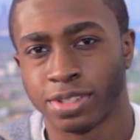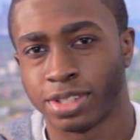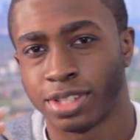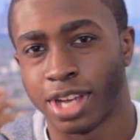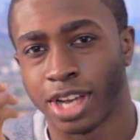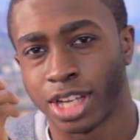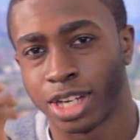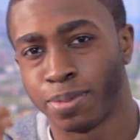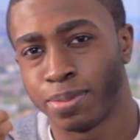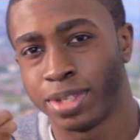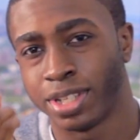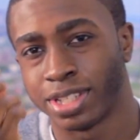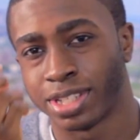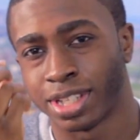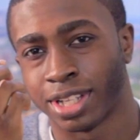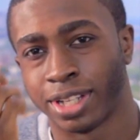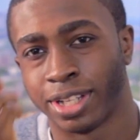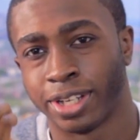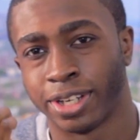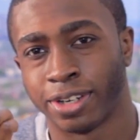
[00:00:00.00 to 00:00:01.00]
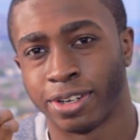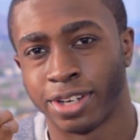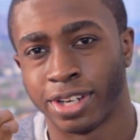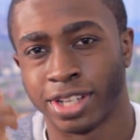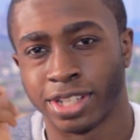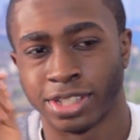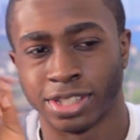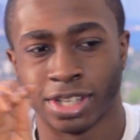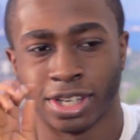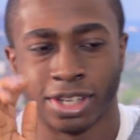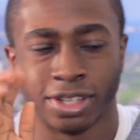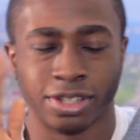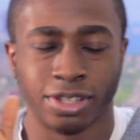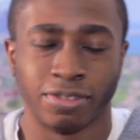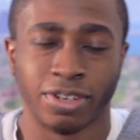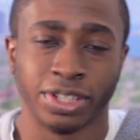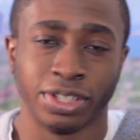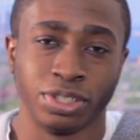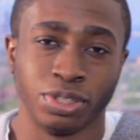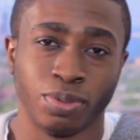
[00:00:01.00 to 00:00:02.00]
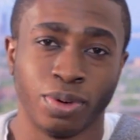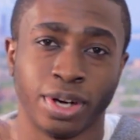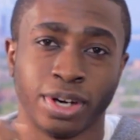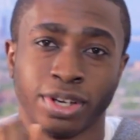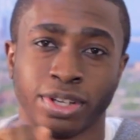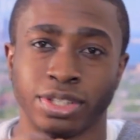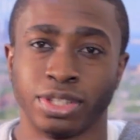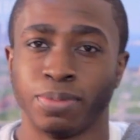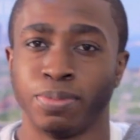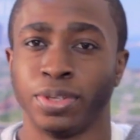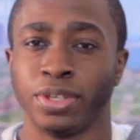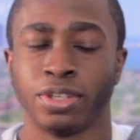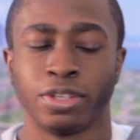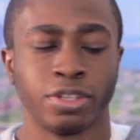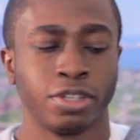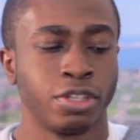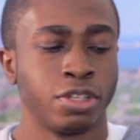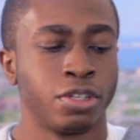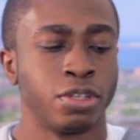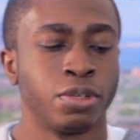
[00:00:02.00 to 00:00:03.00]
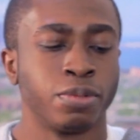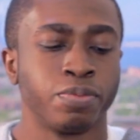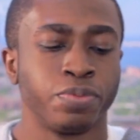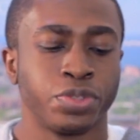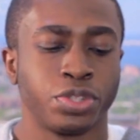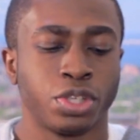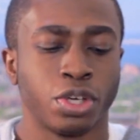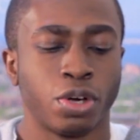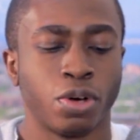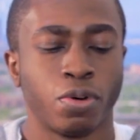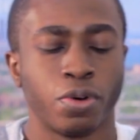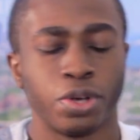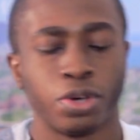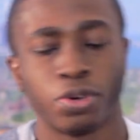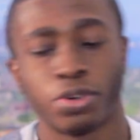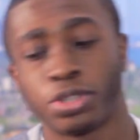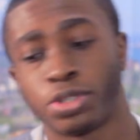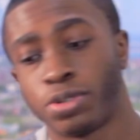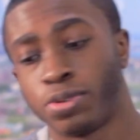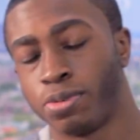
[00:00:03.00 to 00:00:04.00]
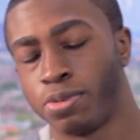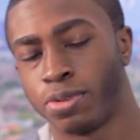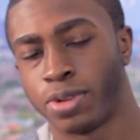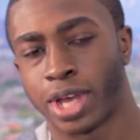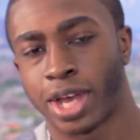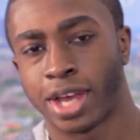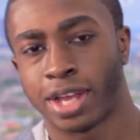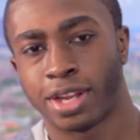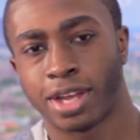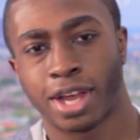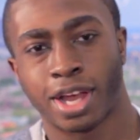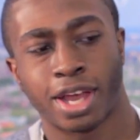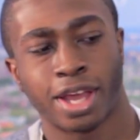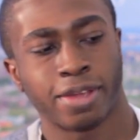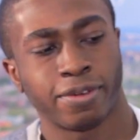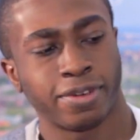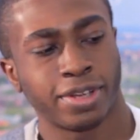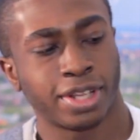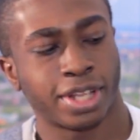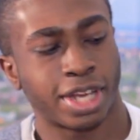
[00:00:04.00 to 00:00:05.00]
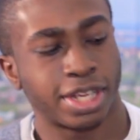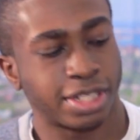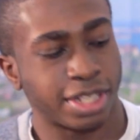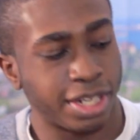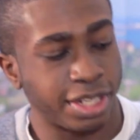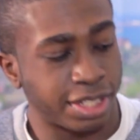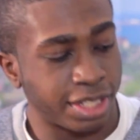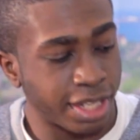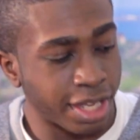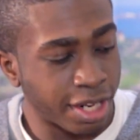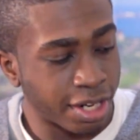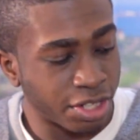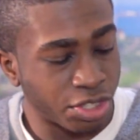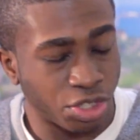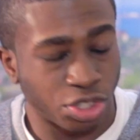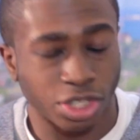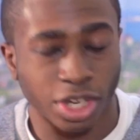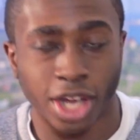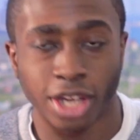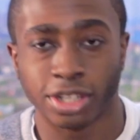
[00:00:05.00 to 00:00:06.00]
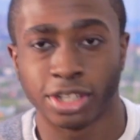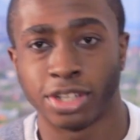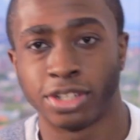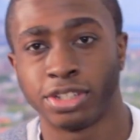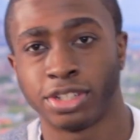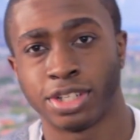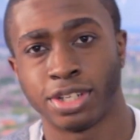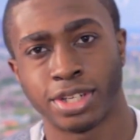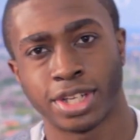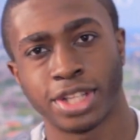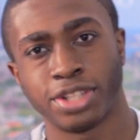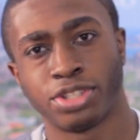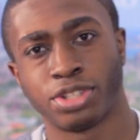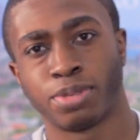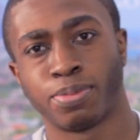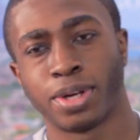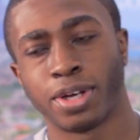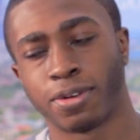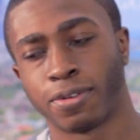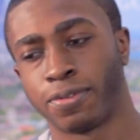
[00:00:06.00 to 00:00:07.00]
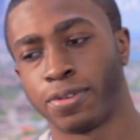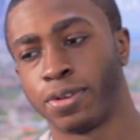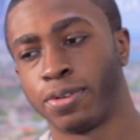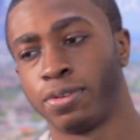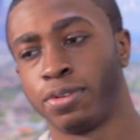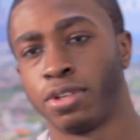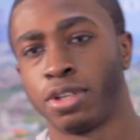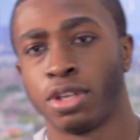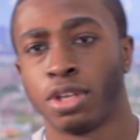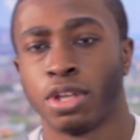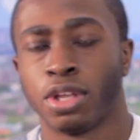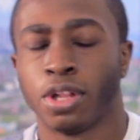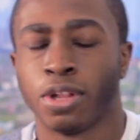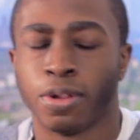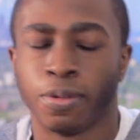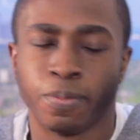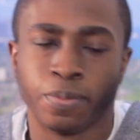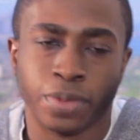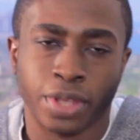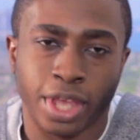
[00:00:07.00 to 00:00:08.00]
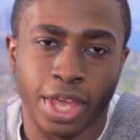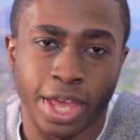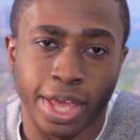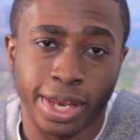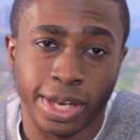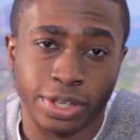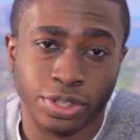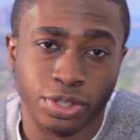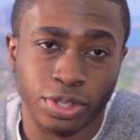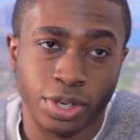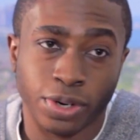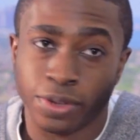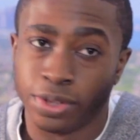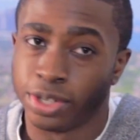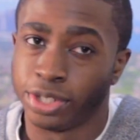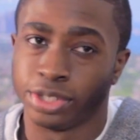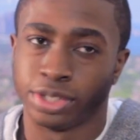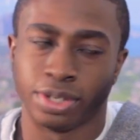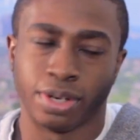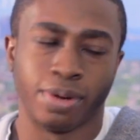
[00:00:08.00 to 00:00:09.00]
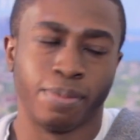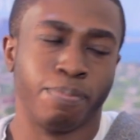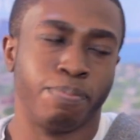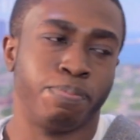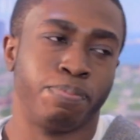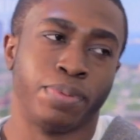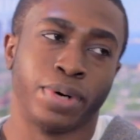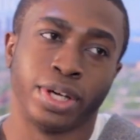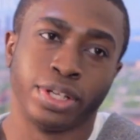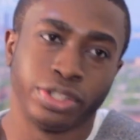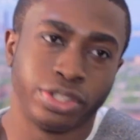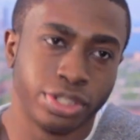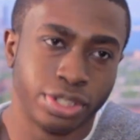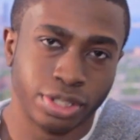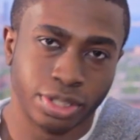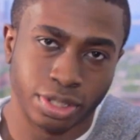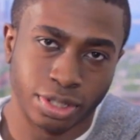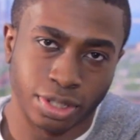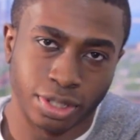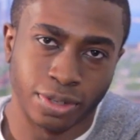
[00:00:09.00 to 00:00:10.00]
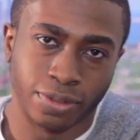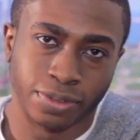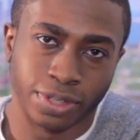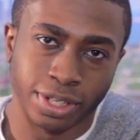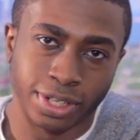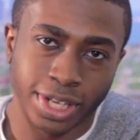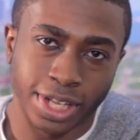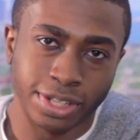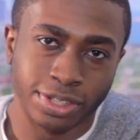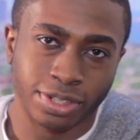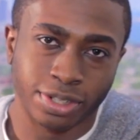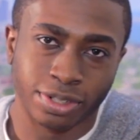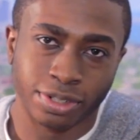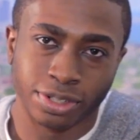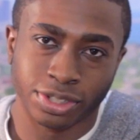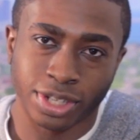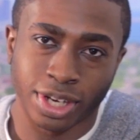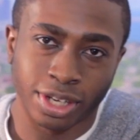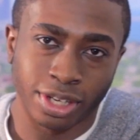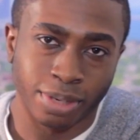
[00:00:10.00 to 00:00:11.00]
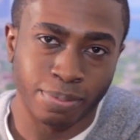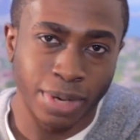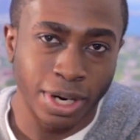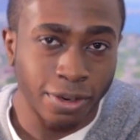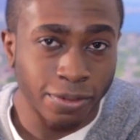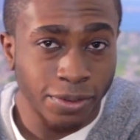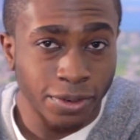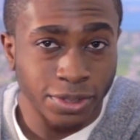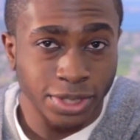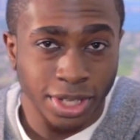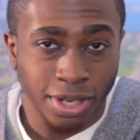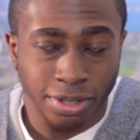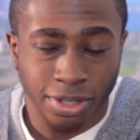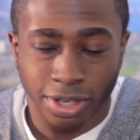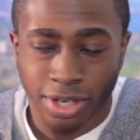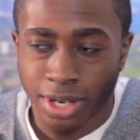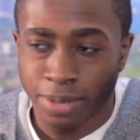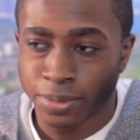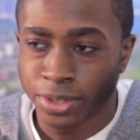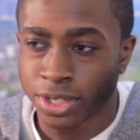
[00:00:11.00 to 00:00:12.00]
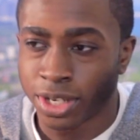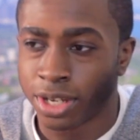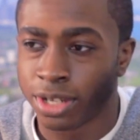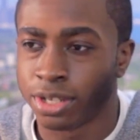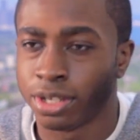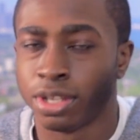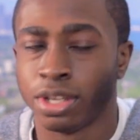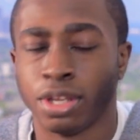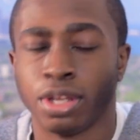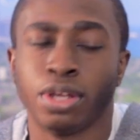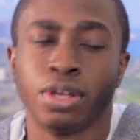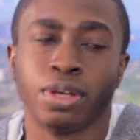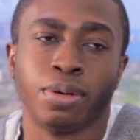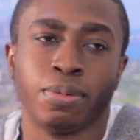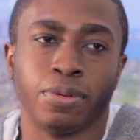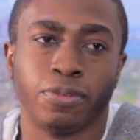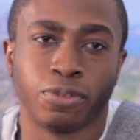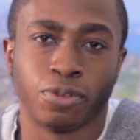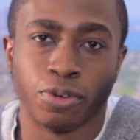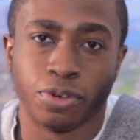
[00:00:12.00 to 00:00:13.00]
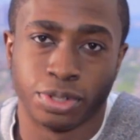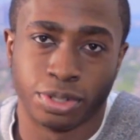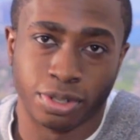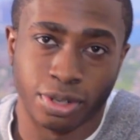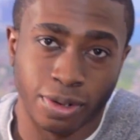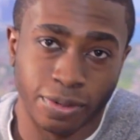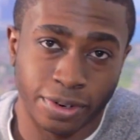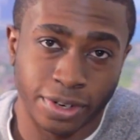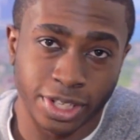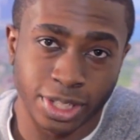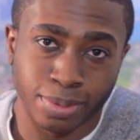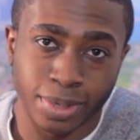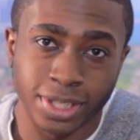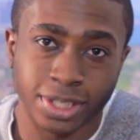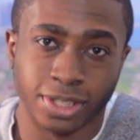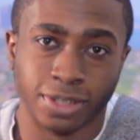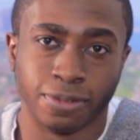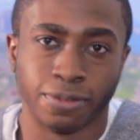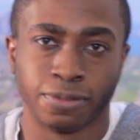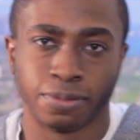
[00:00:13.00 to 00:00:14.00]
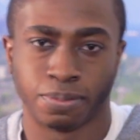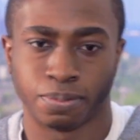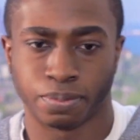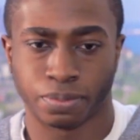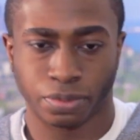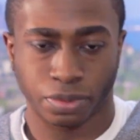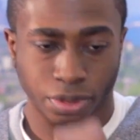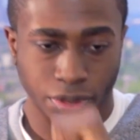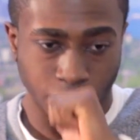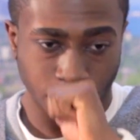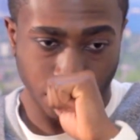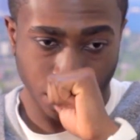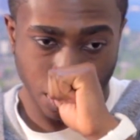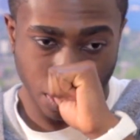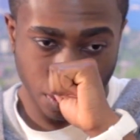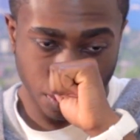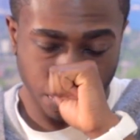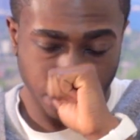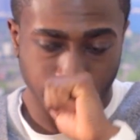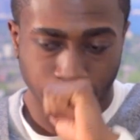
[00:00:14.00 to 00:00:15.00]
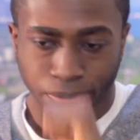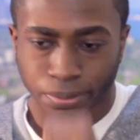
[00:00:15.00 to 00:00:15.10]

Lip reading: going to be as clear and as direct as you wanted it to be. So in order to do that, I realized I need to get a shotgun condenser microphone. And as you know, there's a bunch of condenser shotgun microphones out there on Amazon, but of course they're all very expensive. So